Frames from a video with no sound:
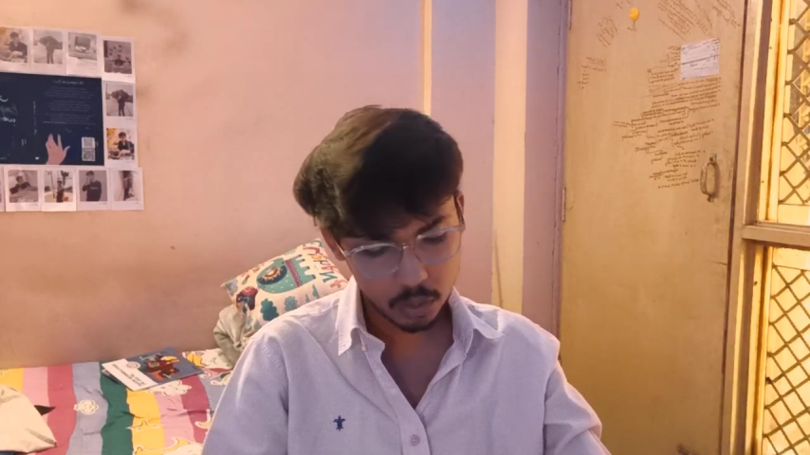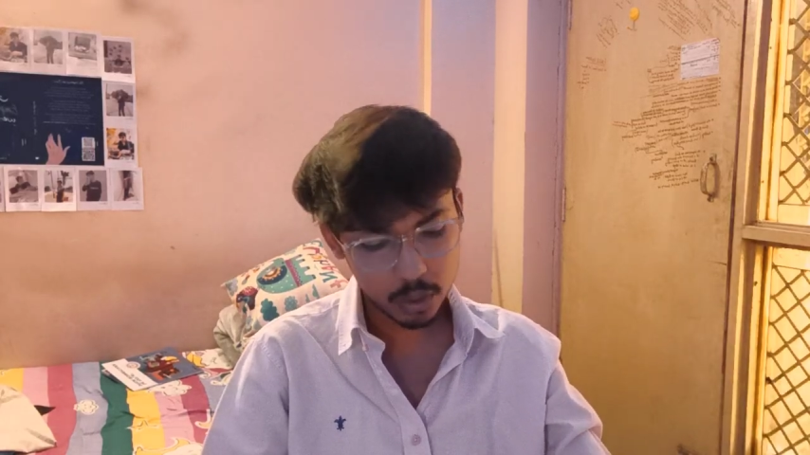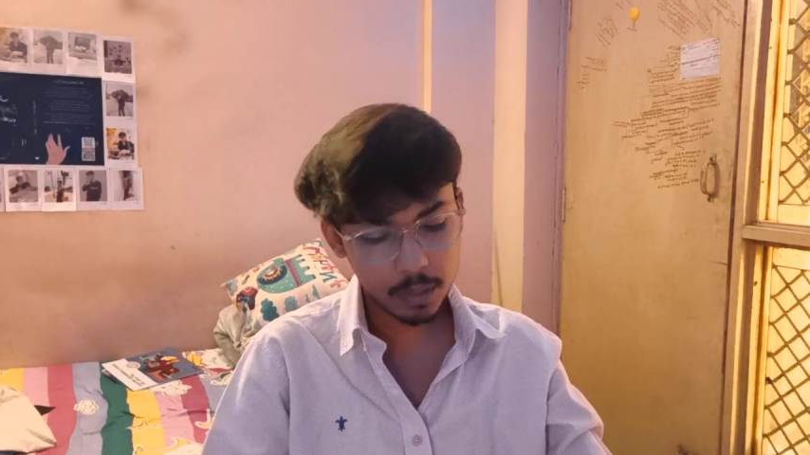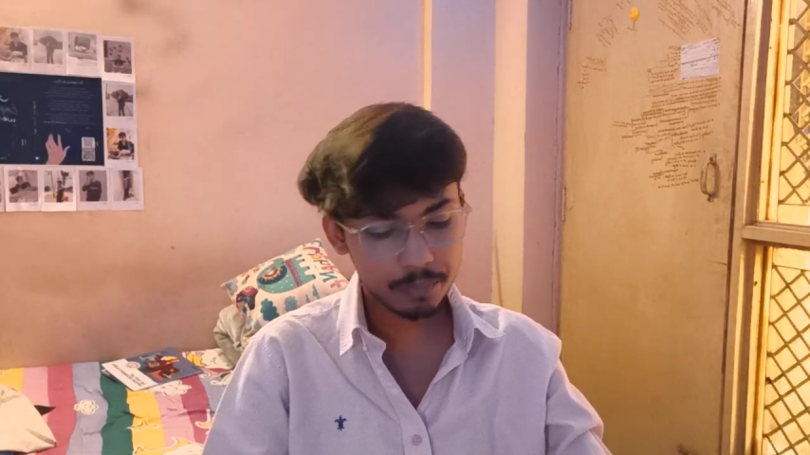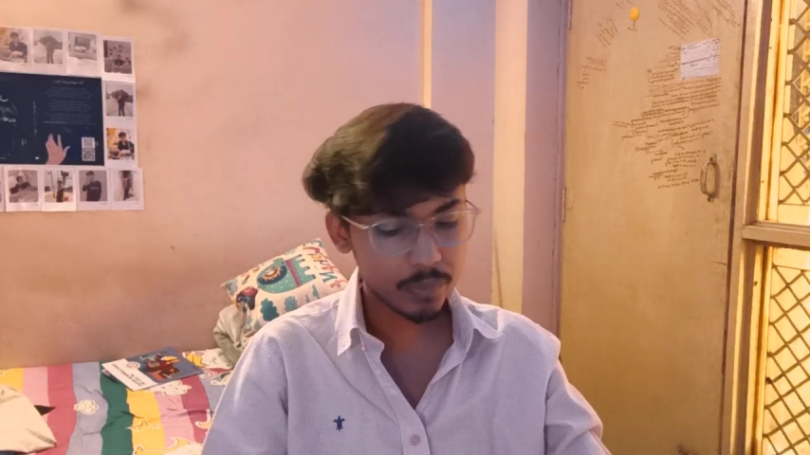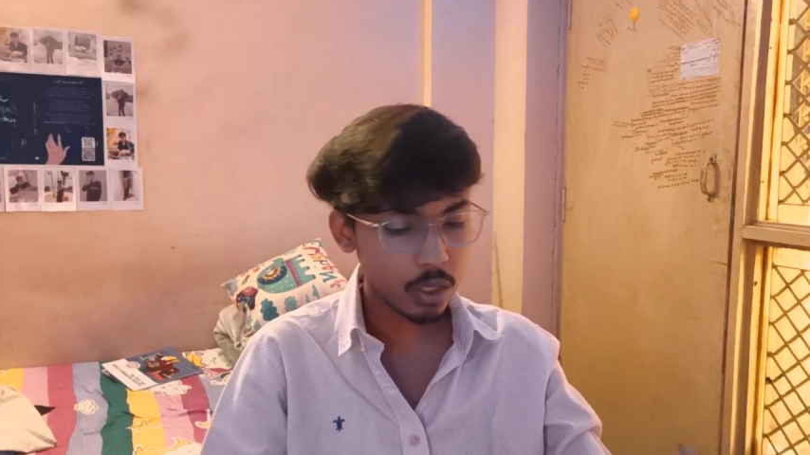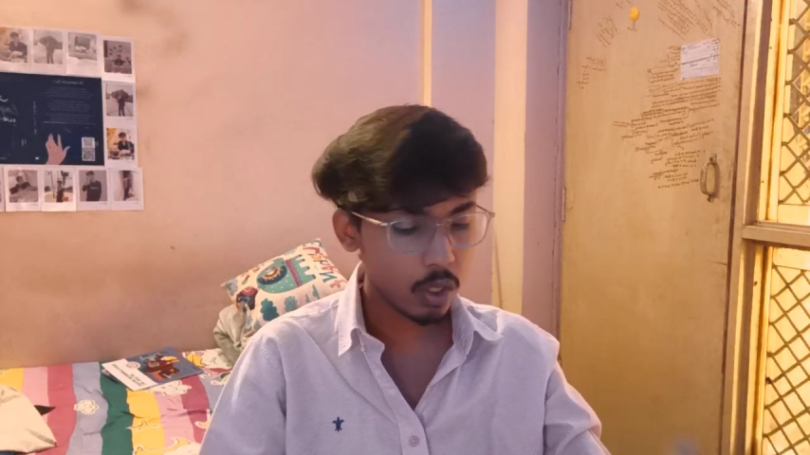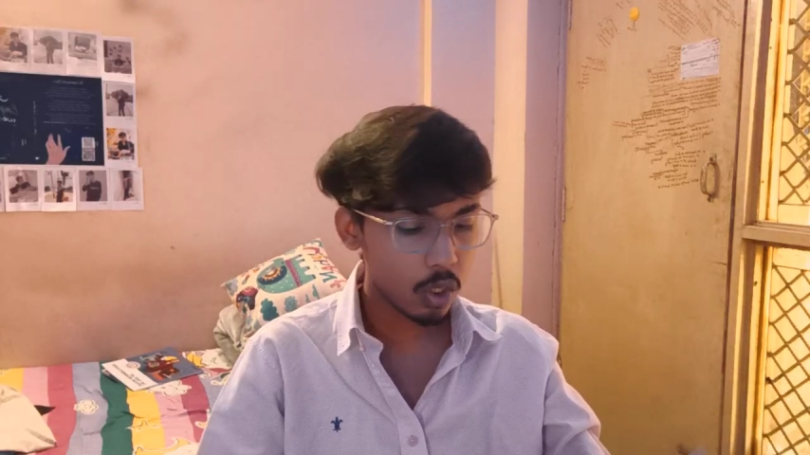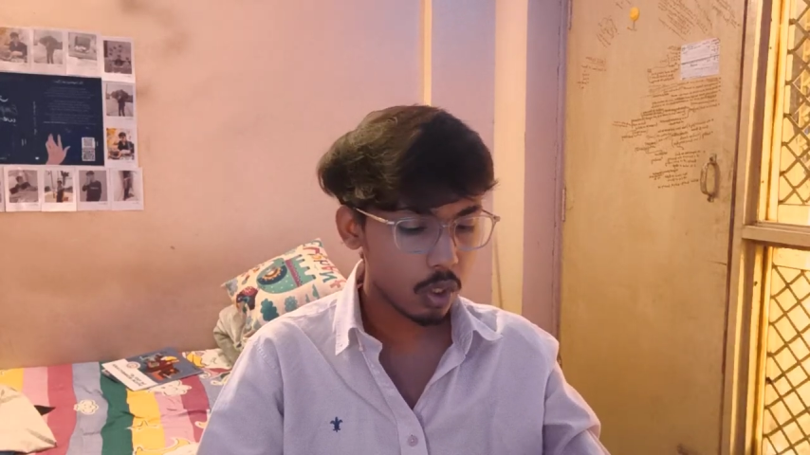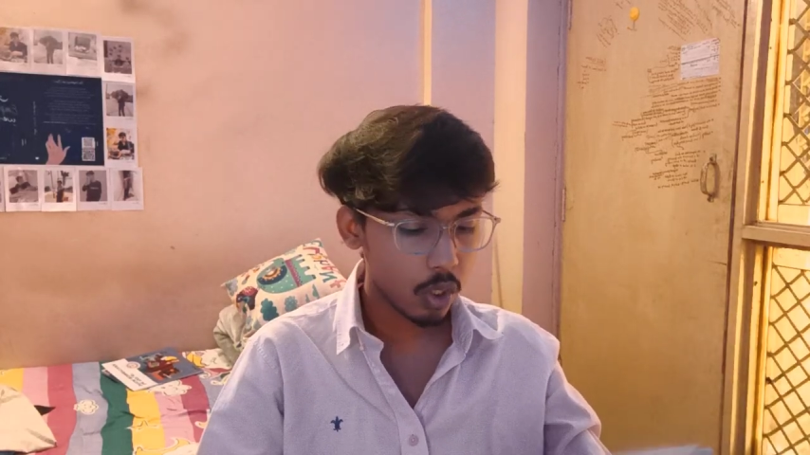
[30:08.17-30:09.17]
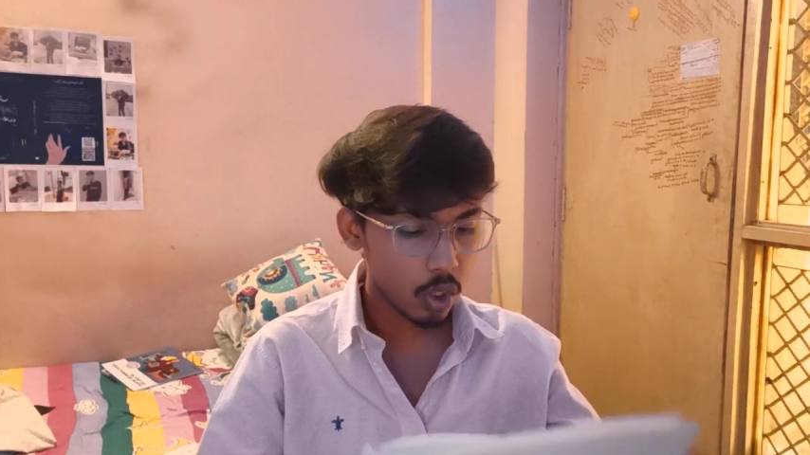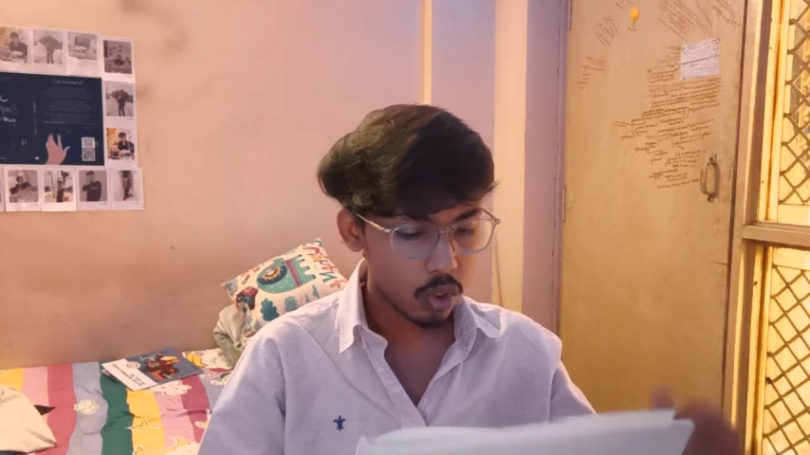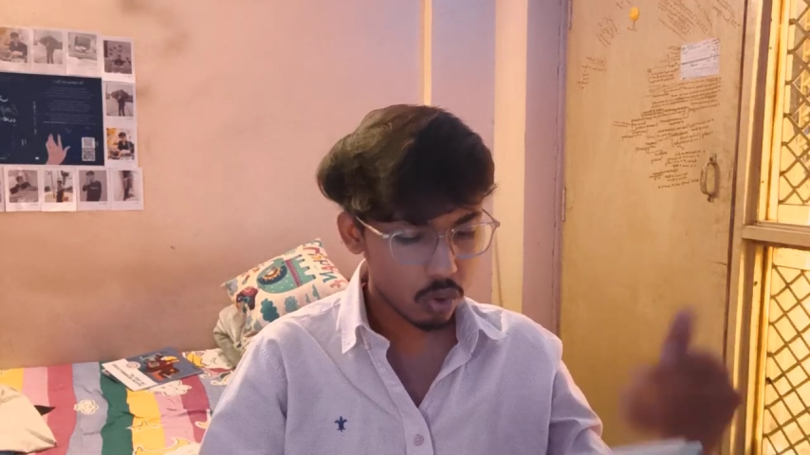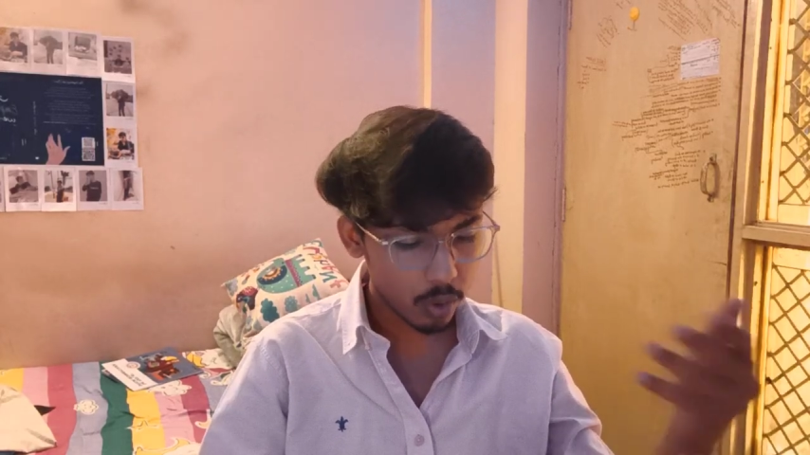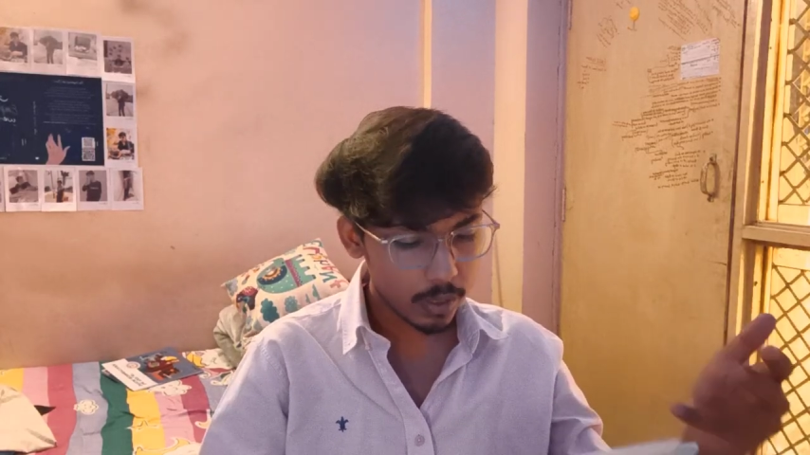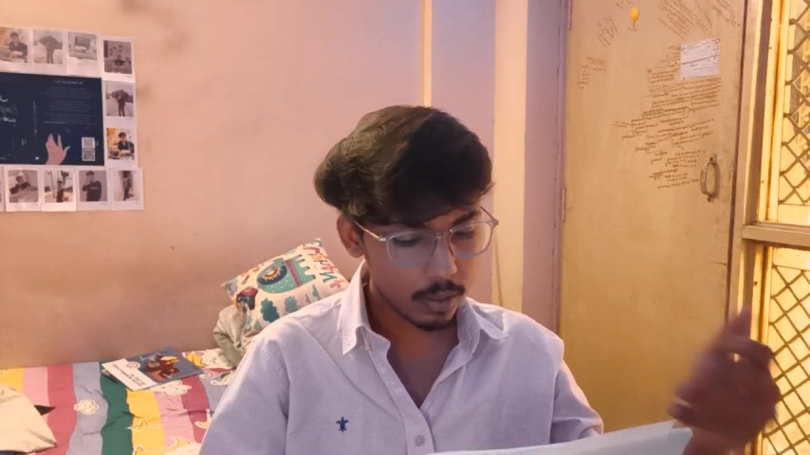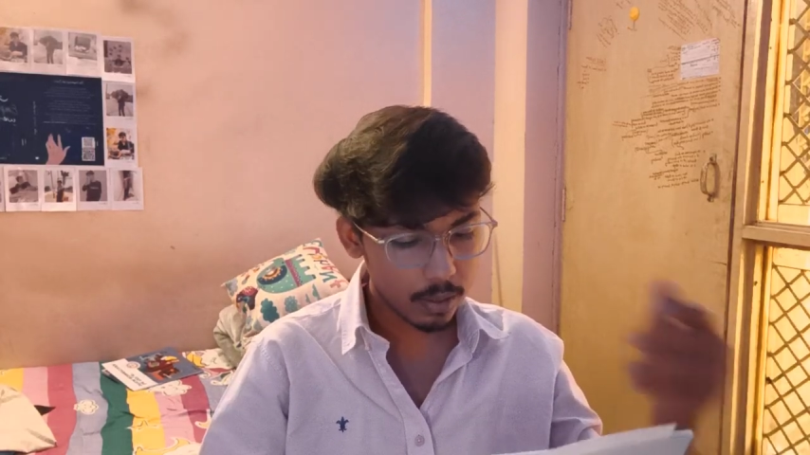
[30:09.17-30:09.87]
Okay, so in